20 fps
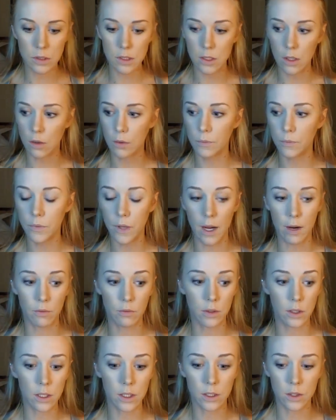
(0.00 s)
so I
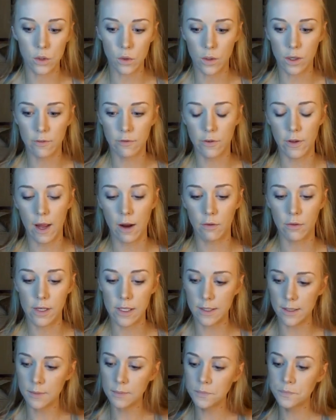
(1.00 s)
really enjoy it for that
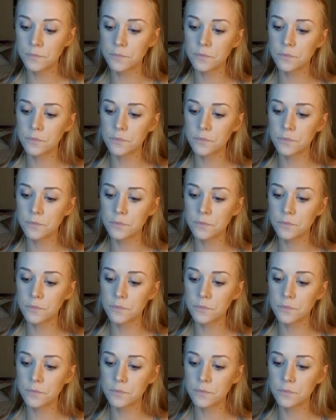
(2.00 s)
reason.